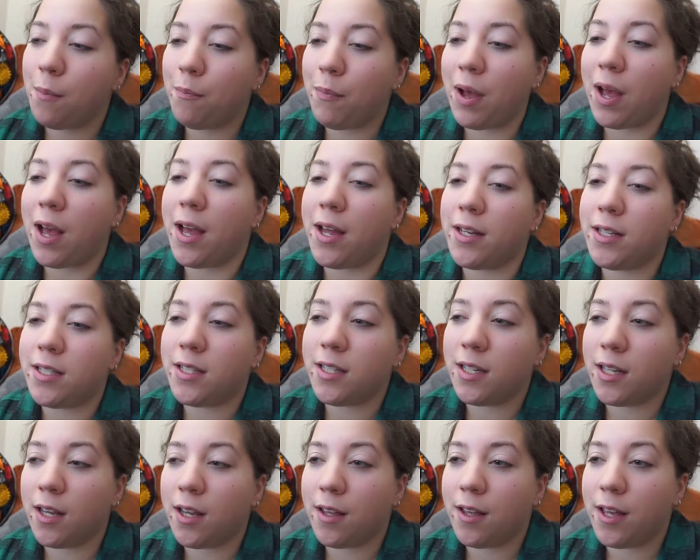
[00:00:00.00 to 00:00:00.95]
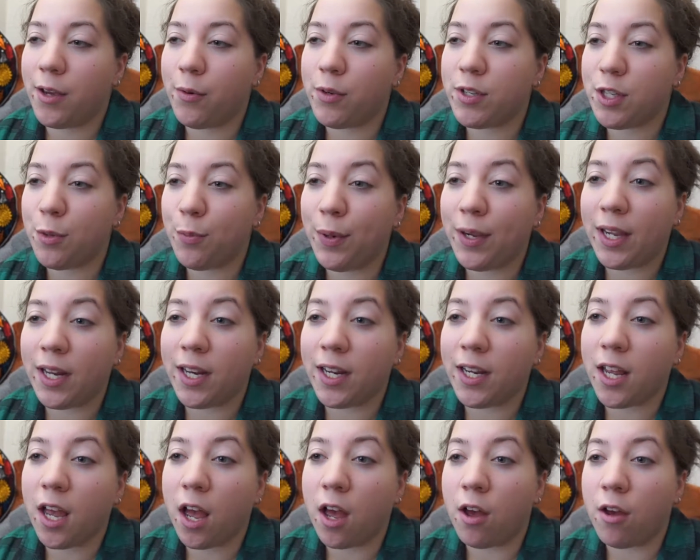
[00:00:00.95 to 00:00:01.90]
But it was the
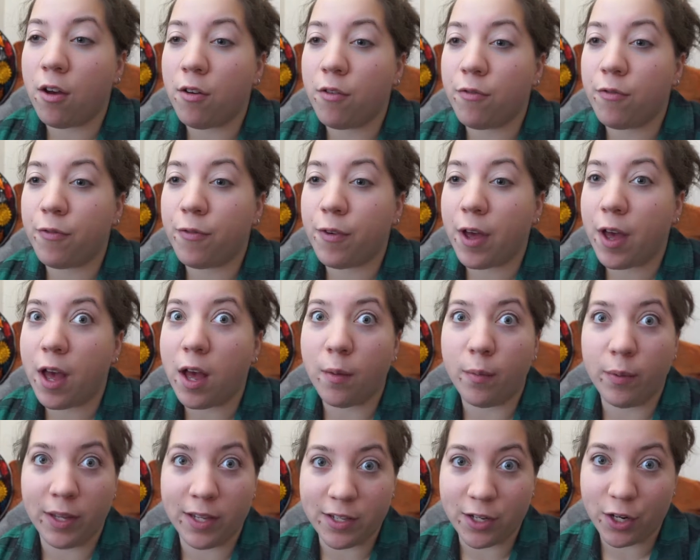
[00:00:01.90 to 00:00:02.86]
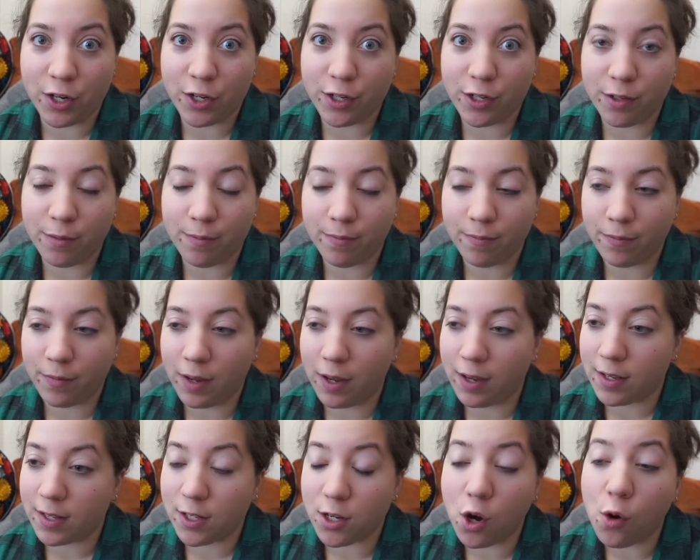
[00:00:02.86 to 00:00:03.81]
beginning of a blizzard.
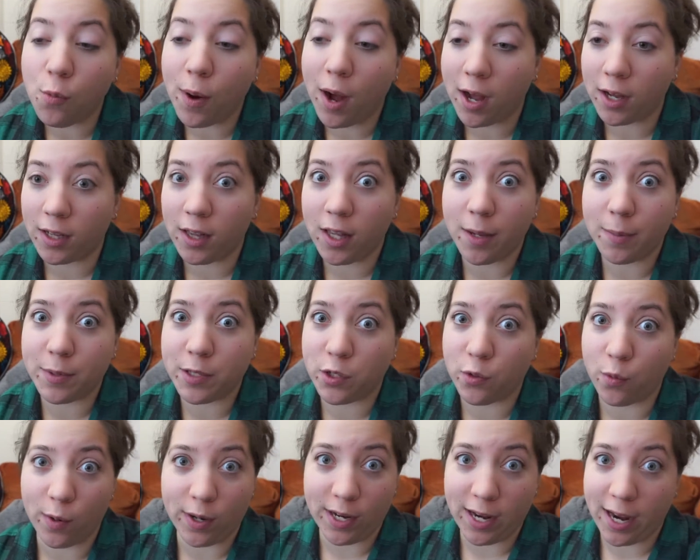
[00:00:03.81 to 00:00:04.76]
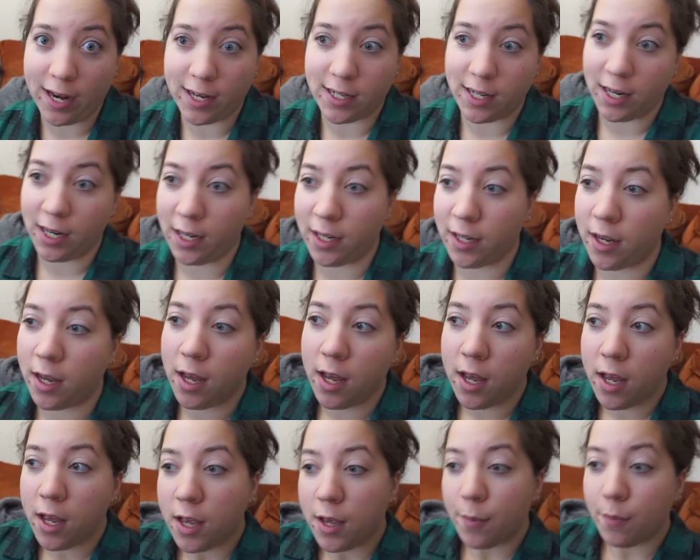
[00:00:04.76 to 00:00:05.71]
Snowpocalypse 2018.
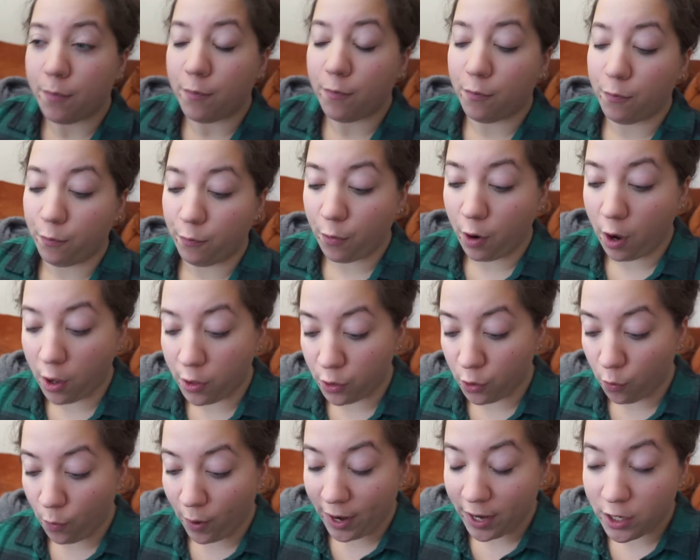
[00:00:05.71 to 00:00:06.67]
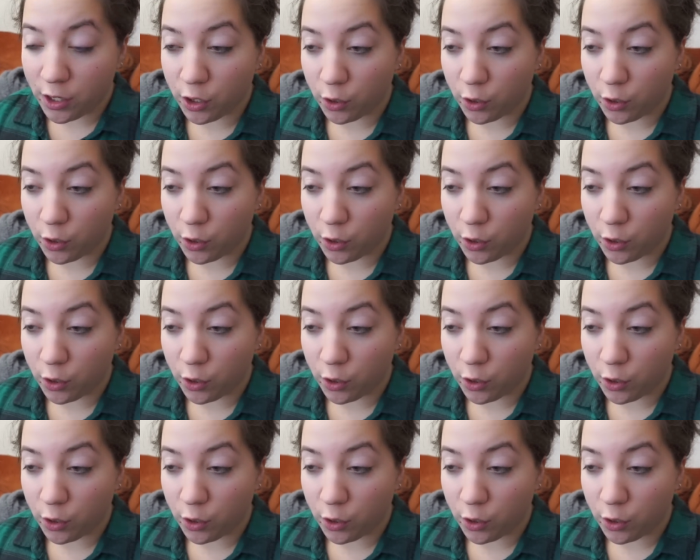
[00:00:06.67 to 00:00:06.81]
On the way